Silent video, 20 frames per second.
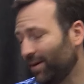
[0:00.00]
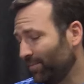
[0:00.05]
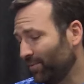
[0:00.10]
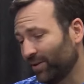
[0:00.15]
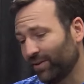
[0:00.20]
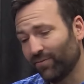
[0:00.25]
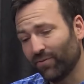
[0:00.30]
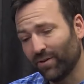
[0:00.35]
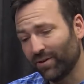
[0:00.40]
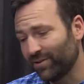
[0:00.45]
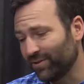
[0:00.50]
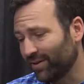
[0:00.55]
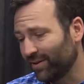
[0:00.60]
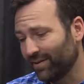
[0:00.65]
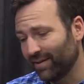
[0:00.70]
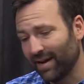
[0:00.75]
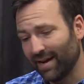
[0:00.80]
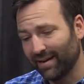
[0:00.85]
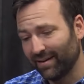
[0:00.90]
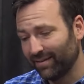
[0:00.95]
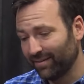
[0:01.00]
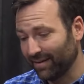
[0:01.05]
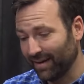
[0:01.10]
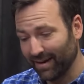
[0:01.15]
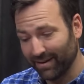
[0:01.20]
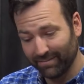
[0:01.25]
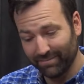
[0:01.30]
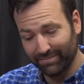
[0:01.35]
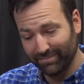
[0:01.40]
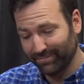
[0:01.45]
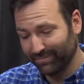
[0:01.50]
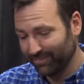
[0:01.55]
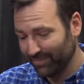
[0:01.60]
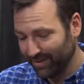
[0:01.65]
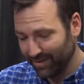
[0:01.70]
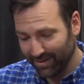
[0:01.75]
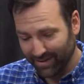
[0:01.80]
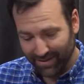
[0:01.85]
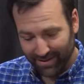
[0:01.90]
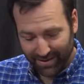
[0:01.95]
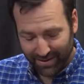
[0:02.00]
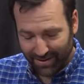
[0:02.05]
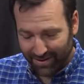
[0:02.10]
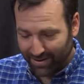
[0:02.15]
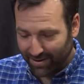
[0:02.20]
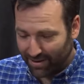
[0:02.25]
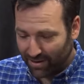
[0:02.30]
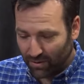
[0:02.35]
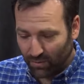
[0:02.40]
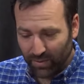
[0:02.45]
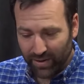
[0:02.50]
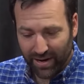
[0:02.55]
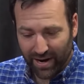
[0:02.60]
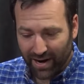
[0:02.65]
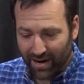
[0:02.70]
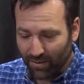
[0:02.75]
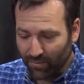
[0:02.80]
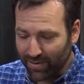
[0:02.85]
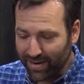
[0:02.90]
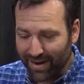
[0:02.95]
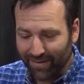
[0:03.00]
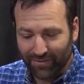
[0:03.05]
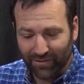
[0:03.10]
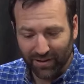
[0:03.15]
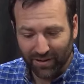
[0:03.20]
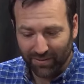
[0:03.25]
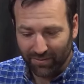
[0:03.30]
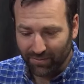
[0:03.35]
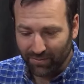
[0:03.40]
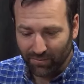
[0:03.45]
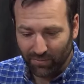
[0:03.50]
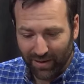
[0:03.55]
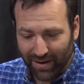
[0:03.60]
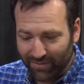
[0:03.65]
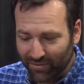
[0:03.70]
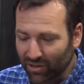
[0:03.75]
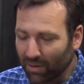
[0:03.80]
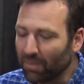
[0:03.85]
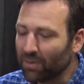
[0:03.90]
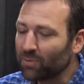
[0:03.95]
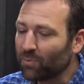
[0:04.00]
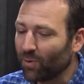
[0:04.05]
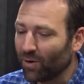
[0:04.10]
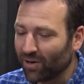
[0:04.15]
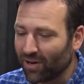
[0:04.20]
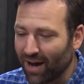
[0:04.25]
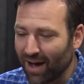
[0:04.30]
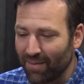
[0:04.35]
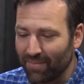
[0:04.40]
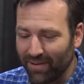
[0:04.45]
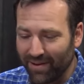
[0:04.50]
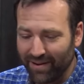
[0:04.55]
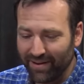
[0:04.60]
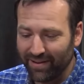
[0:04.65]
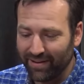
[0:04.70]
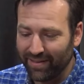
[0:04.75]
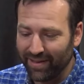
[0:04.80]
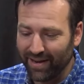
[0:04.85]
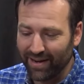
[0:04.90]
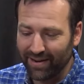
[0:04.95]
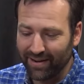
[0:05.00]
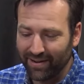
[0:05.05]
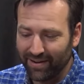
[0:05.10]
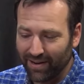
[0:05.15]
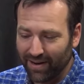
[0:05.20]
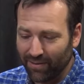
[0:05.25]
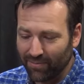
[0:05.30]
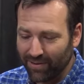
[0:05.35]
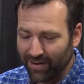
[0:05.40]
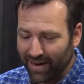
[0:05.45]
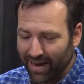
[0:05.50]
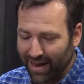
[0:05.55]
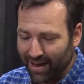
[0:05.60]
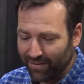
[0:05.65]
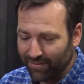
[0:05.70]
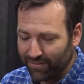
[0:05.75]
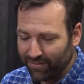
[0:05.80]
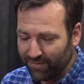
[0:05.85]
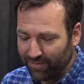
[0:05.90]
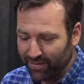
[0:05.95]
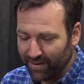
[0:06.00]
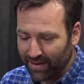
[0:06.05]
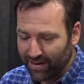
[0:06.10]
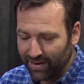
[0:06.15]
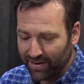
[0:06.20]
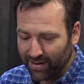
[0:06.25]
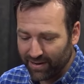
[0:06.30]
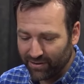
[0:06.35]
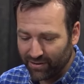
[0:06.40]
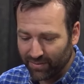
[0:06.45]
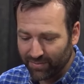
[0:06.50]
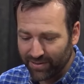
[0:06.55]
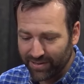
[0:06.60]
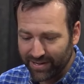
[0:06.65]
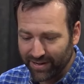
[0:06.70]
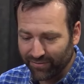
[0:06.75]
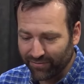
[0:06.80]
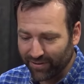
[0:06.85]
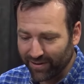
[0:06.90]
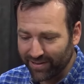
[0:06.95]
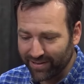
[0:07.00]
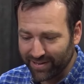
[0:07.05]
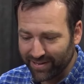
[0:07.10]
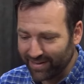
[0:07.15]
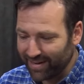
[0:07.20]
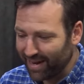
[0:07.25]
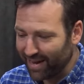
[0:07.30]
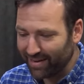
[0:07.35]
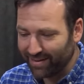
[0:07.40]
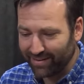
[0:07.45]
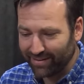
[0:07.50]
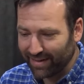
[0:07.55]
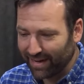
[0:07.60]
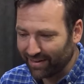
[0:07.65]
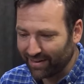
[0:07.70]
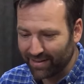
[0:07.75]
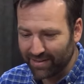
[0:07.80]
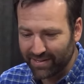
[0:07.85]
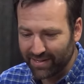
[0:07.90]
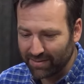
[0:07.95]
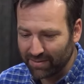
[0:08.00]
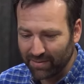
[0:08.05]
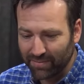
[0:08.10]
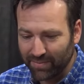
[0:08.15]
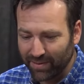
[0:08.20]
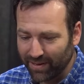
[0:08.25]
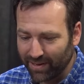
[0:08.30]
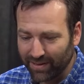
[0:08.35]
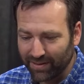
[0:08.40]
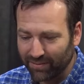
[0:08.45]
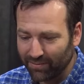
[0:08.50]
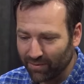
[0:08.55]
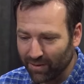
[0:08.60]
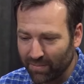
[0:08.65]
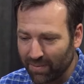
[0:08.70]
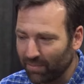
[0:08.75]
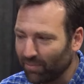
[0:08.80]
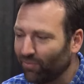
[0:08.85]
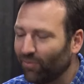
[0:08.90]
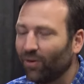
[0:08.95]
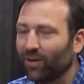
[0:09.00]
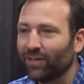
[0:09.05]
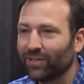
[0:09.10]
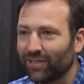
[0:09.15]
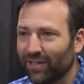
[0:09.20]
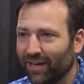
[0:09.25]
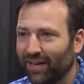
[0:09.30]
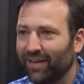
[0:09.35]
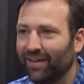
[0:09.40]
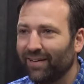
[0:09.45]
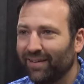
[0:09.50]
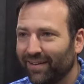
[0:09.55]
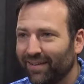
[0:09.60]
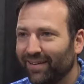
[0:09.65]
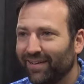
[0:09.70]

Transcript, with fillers: No, I'm looking forward to it. I I we are we have to we have so much more in common than uh, we have in, in terms of difference and yet that doesn't seem to be what people focus on